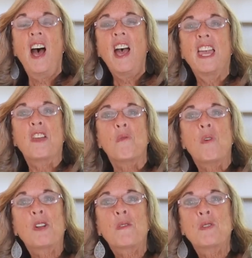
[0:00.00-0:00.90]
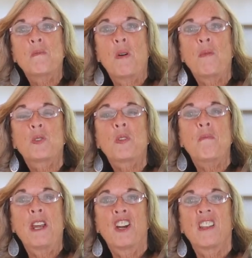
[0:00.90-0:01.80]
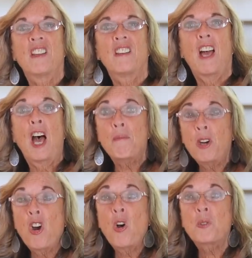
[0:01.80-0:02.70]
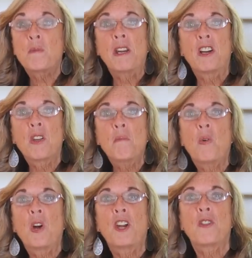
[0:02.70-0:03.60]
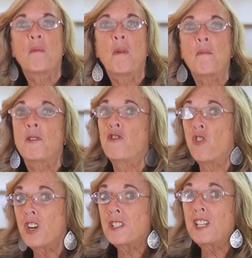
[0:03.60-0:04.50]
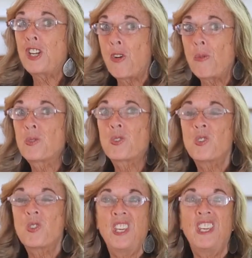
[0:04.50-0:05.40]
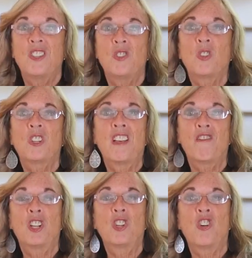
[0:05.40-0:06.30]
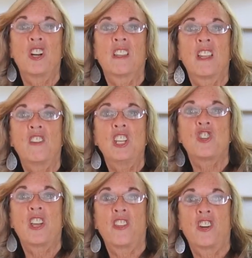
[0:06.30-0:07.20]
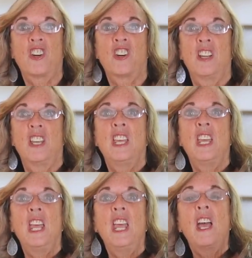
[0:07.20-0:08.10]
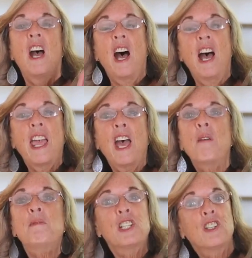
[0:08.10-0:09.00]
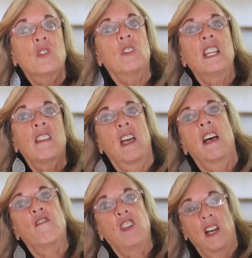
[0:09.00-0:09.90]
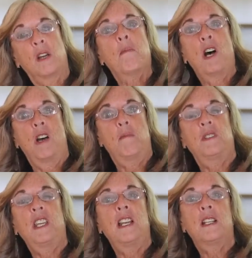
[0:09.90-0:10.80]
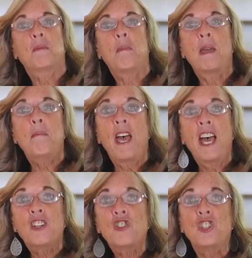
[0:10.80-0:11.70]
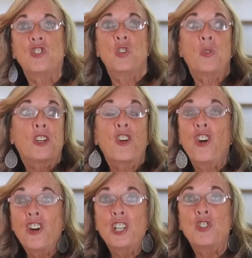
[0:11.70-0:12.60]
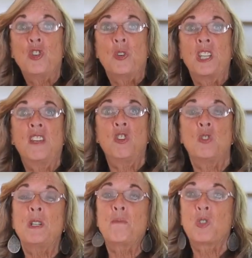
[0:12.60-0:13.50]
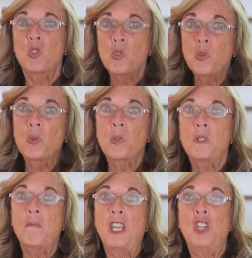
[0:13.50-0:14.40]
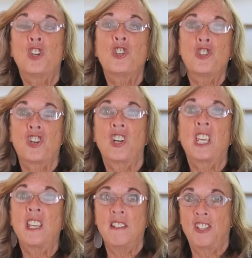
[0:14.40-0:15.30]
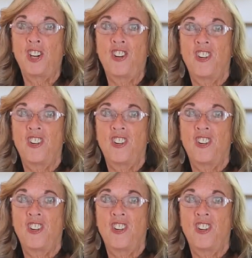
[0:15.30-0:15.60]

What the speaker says: Hi, welcome to Moments with Marilyn. I'm your host, Marilyn Boyer, the mom of 14 homeschool kids who love the Lord and love each other. I absolutely love young moms, and it's my passion to encourage you and give you tips and tools to make your journey easier.